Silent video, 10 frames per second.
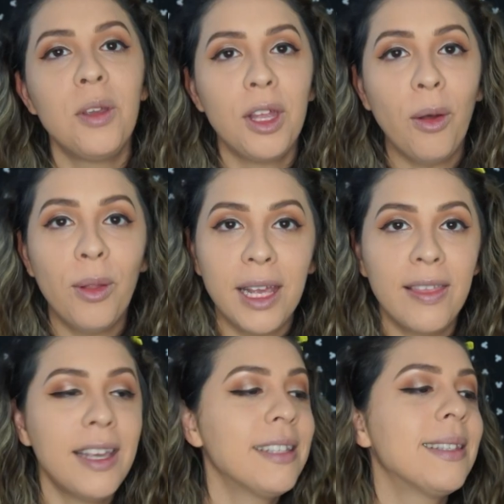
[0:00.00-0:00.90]
you can go like
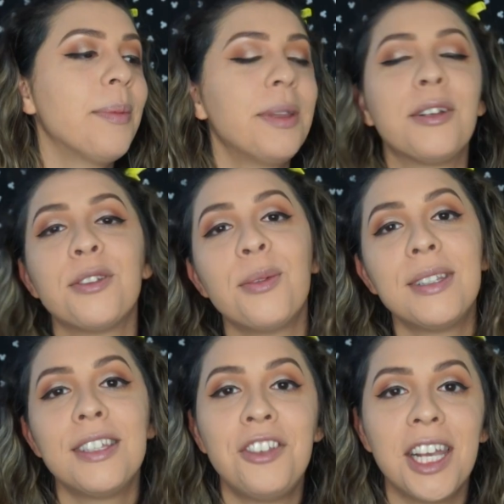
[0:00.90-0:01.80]
this, but there's
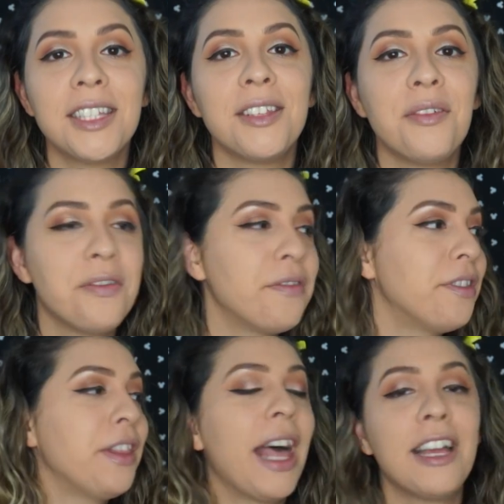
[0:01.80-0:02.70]
always the chance of
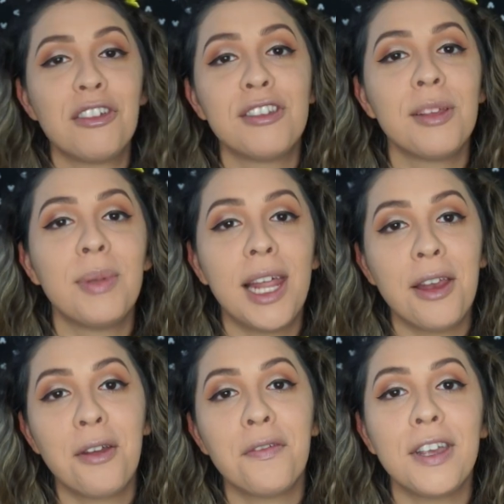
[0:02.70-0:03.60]
the lash slipping out
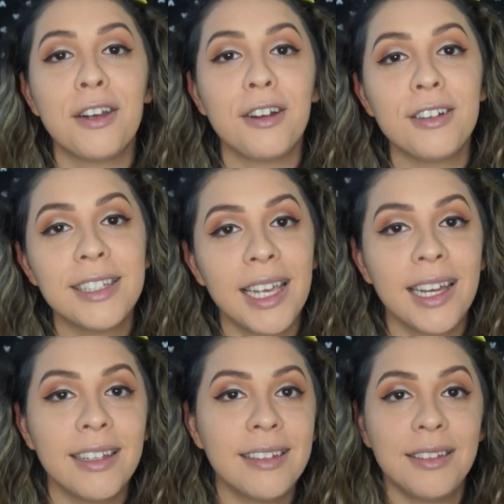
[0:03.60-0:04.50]
of your fingers
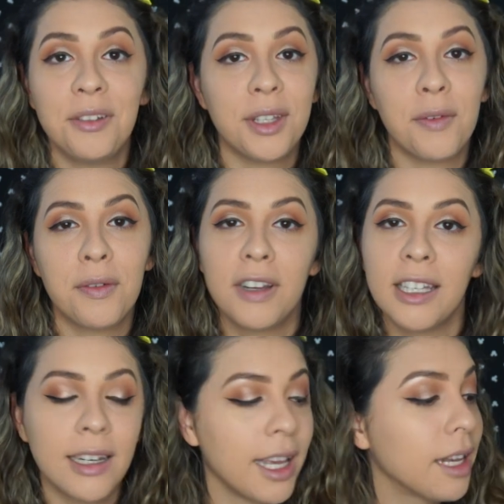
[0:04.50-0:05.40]
and you'll never
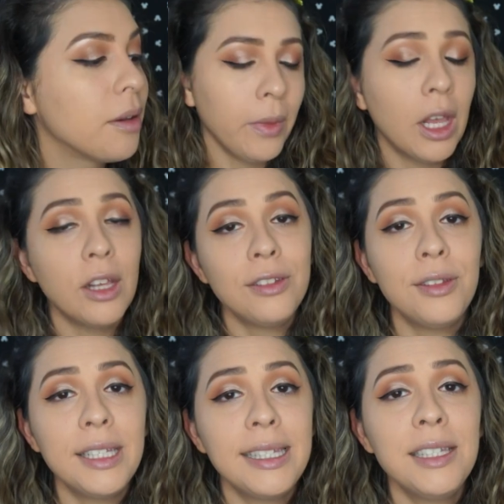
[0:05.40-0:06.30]
find it again. So
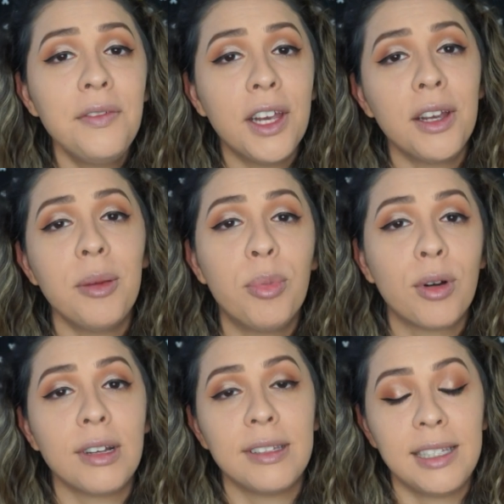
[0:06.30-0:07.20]
this is a very
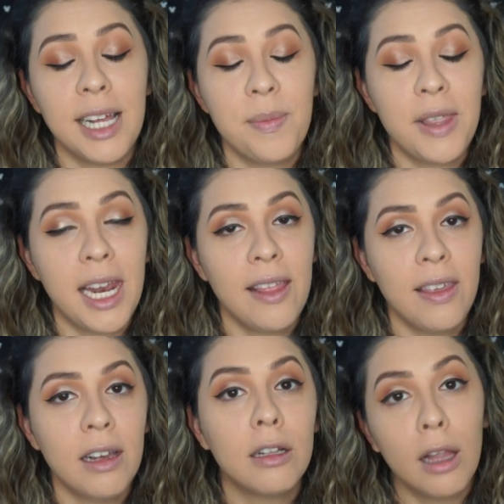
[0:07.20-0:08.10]
important step that I
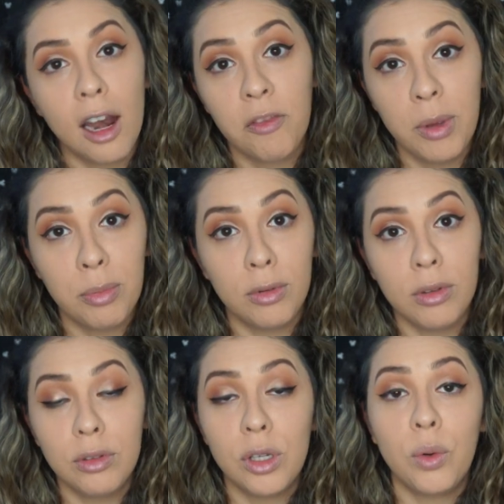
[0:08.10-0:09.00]
think a lot of
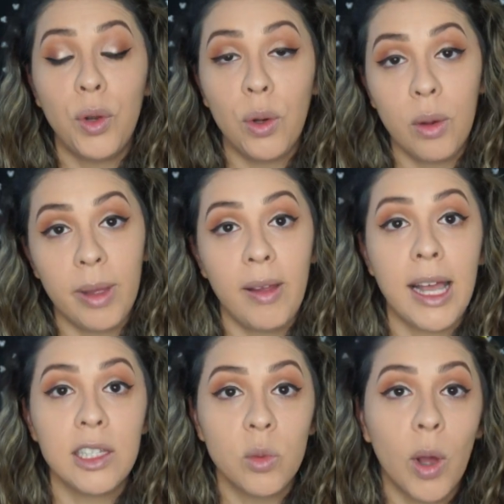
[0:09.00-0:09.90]
people don't know about
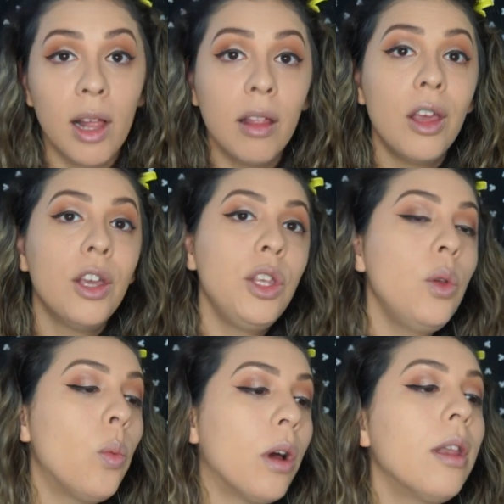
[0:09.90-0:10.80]
as well.
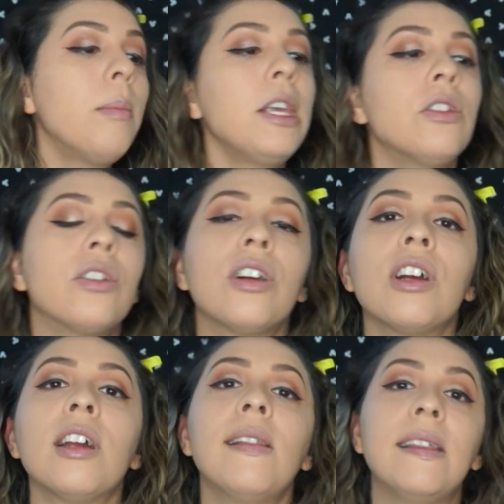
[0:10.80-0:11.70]
You want to make
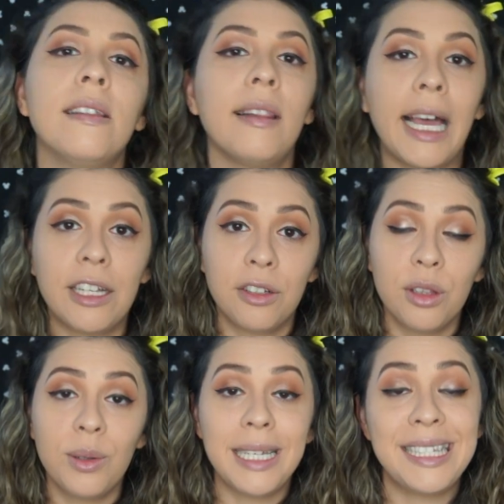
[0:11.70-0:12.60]
sure that the lash
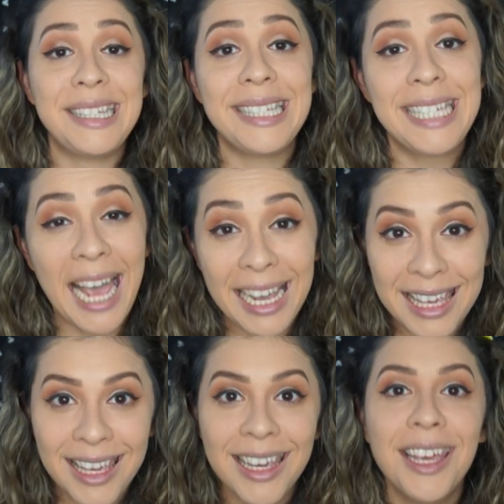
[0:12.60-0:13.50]
glue is
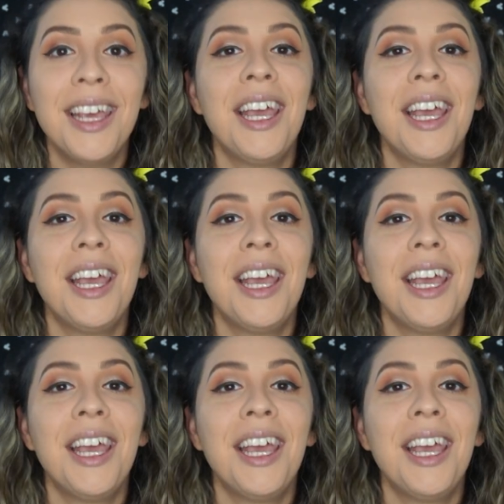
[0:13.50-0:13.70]
tacky.